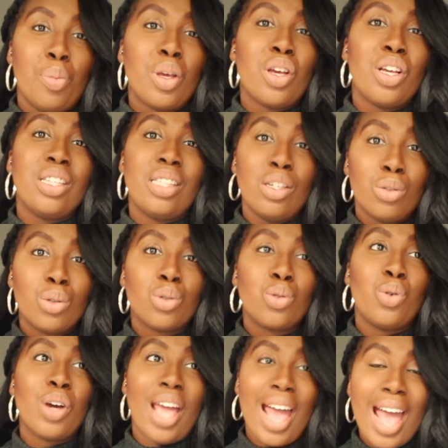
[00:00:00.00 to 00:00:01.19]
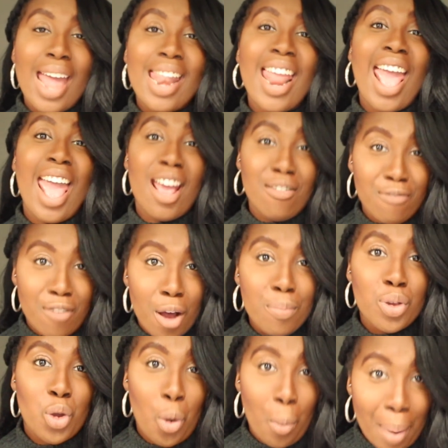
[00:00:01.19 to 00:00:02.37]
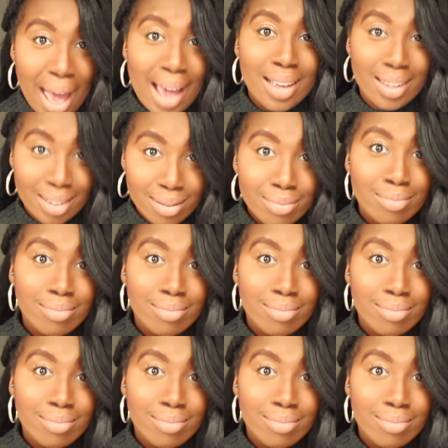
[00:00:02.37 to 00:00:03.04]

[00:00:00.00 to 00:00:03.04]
because dental school can F up your back.